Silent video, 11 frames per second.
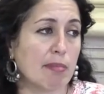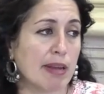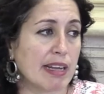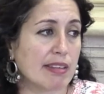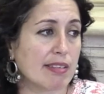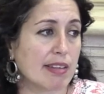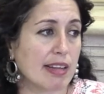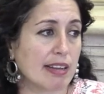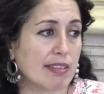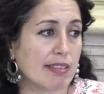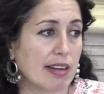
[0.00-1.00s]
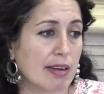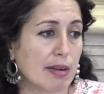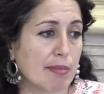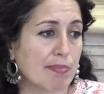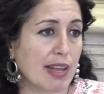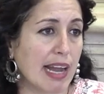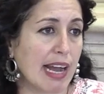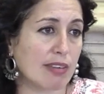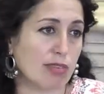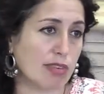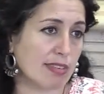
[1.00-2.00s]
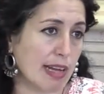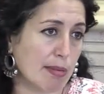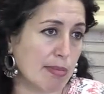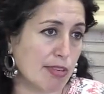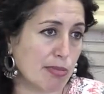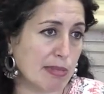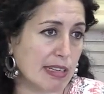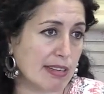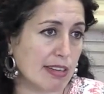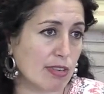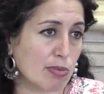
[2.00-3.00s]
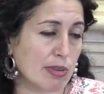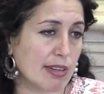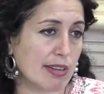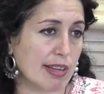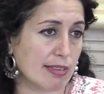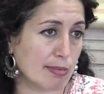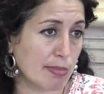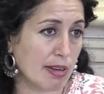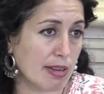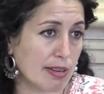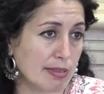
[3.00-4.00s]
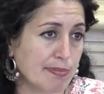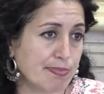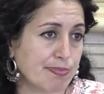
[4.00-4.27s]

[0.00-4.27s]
meant that um, I had to establish meetings with Hezbollah